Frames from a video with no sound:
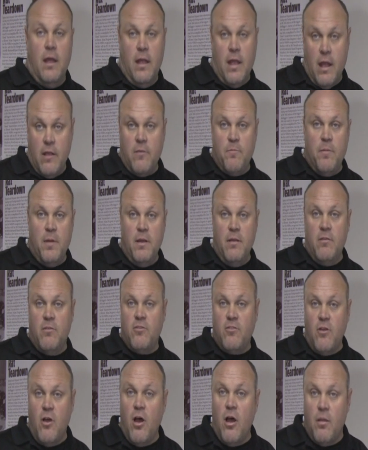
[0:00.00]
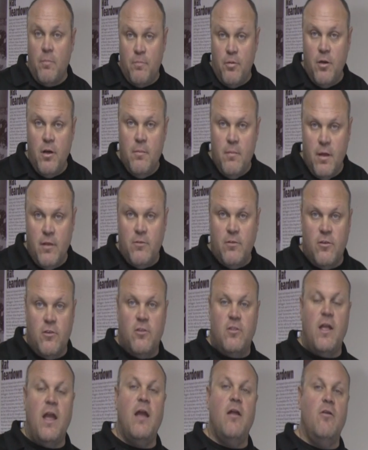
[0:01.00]
That's been installed pretty much as
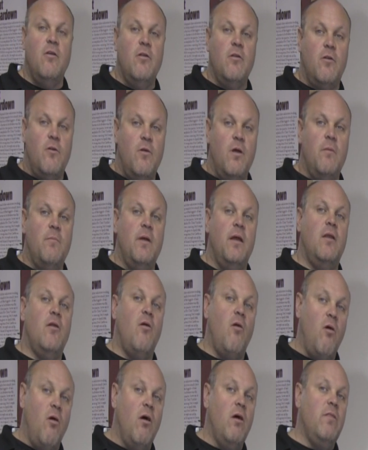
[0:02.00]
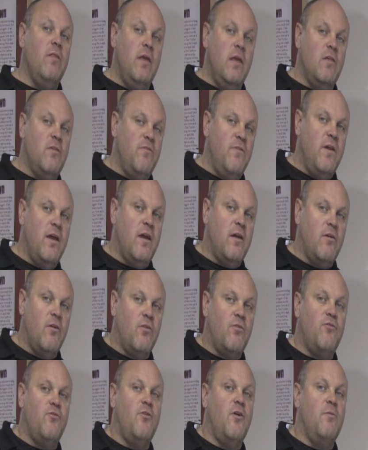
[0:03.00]
standard equipment on these
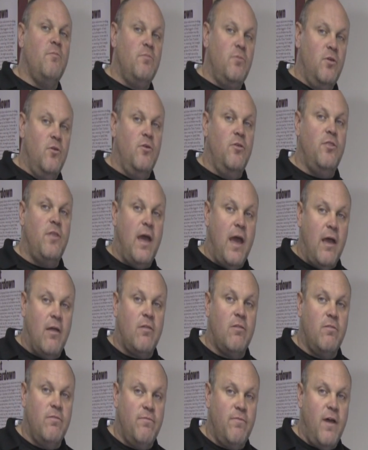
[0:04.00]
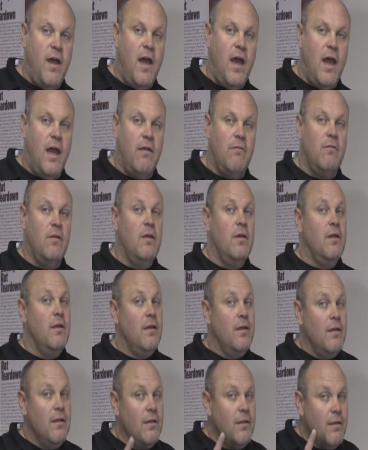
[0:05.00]
vehicles from 2005.
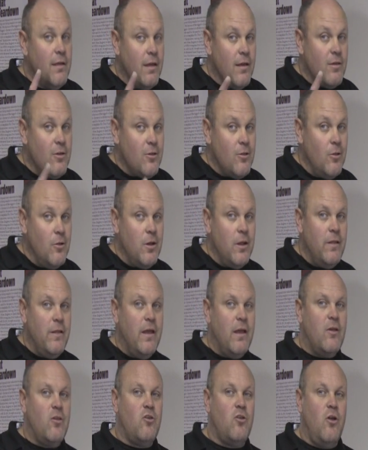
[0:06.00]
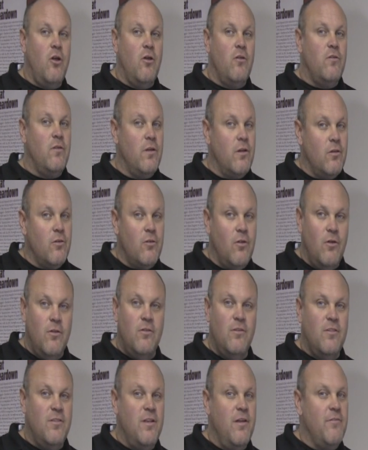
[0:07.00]
excluding the excursion.
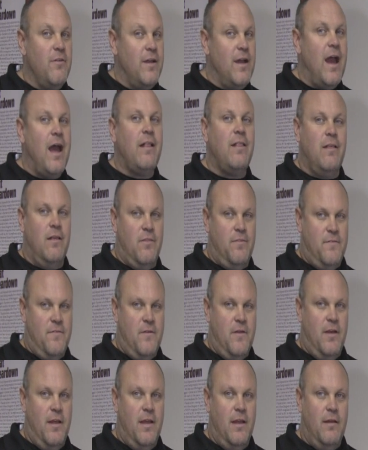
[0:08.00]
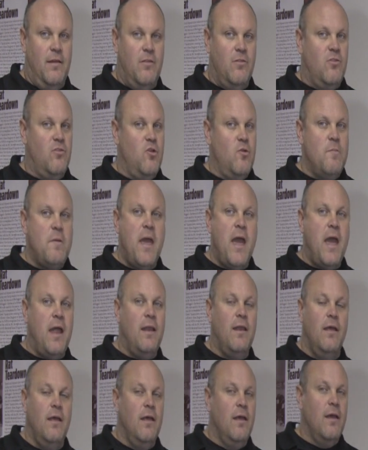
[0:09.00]
Excursion's never got this front end. It's too
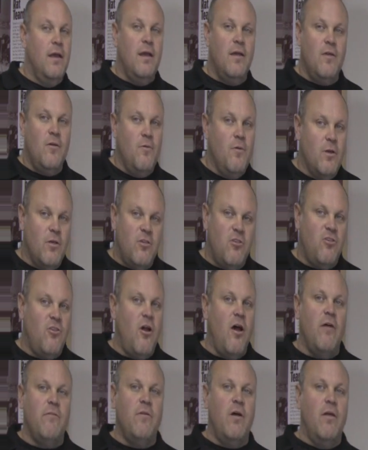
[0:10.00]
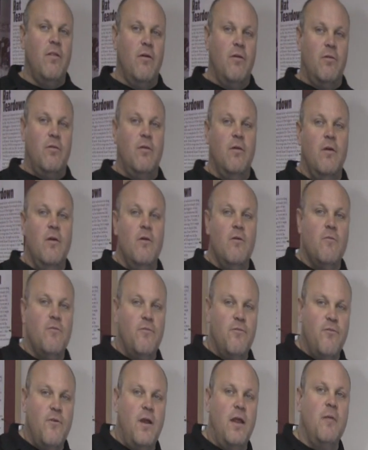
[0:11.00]
bad, because it would have solved all those
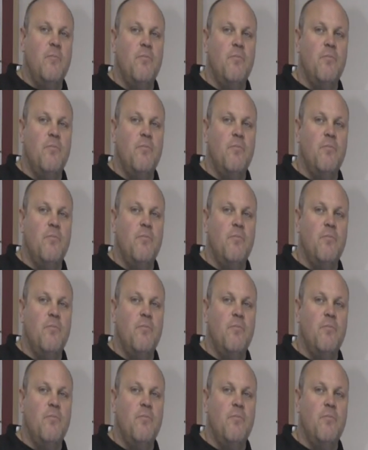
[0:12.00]
front